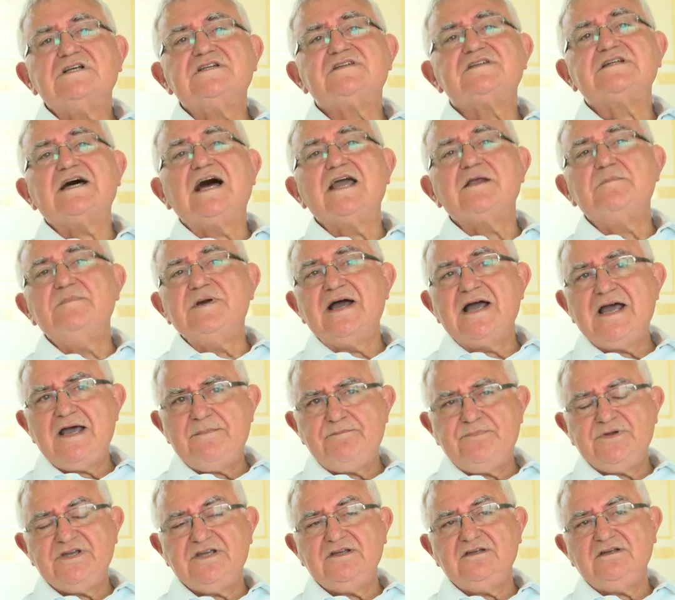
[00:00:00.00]
Yes, I'll be
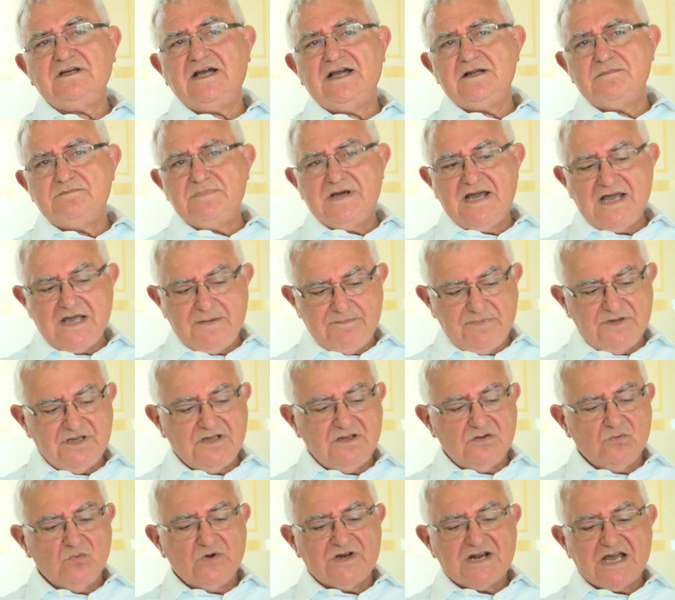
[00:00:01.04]

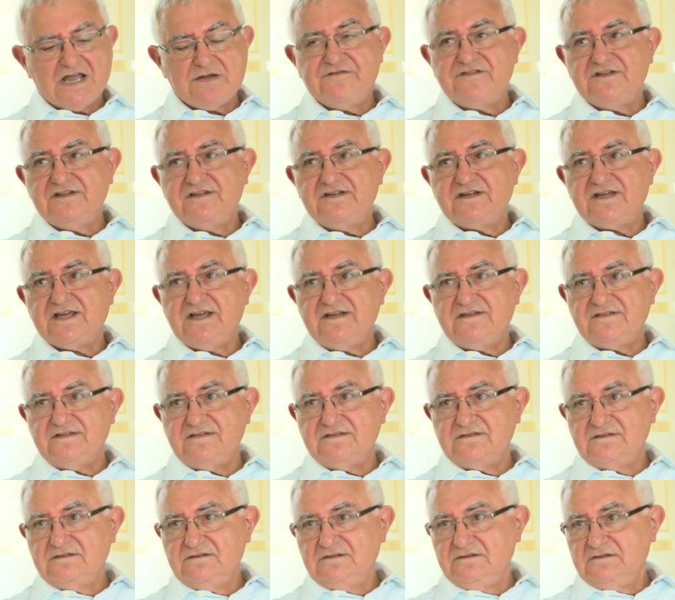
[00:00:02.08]
happy when I'm
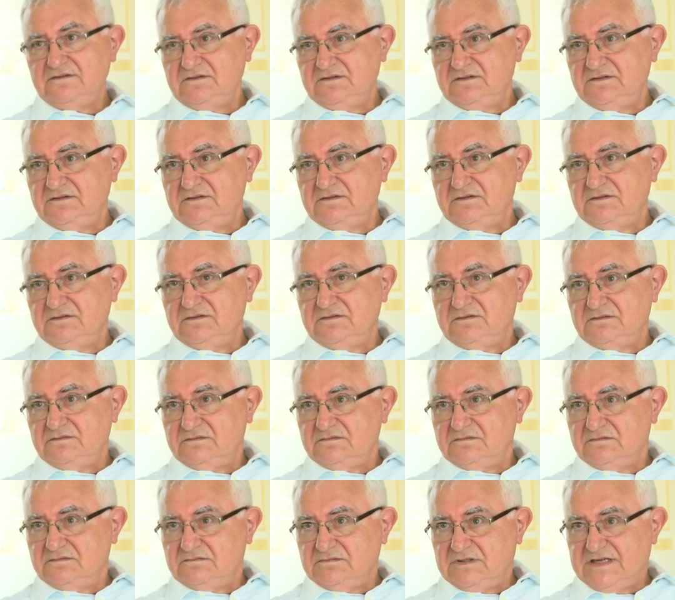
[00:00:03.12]
vindicated.
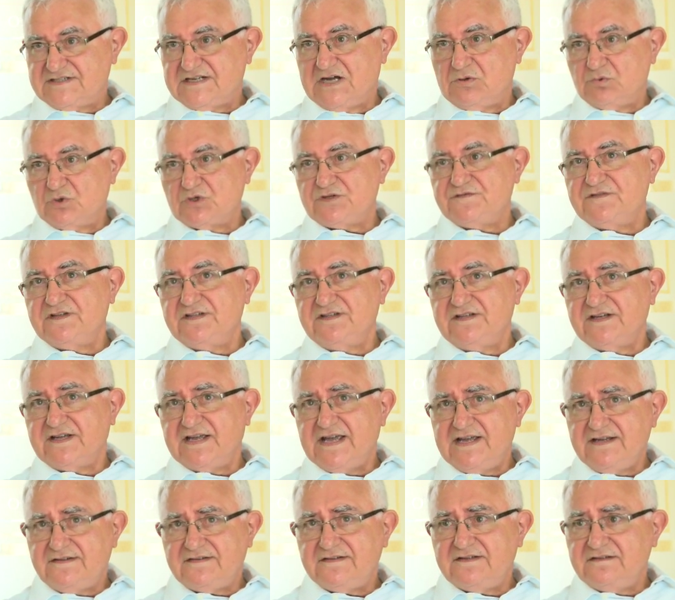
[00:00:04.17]
As I was
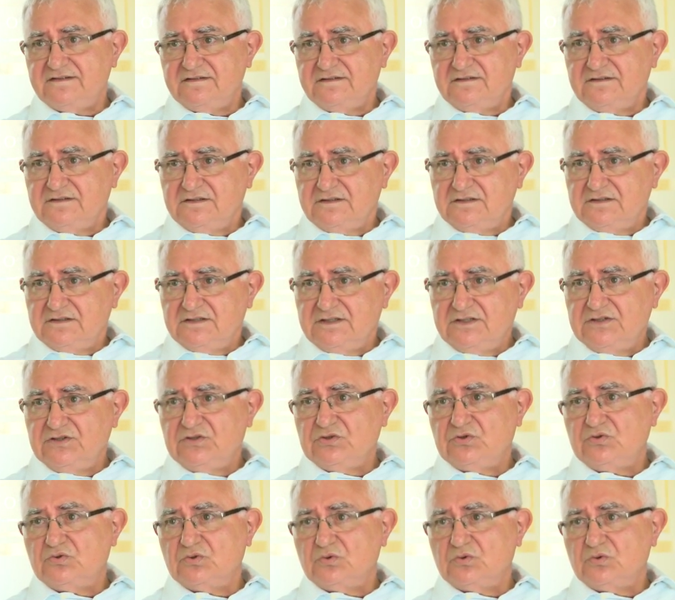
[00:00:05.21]
vindicated in the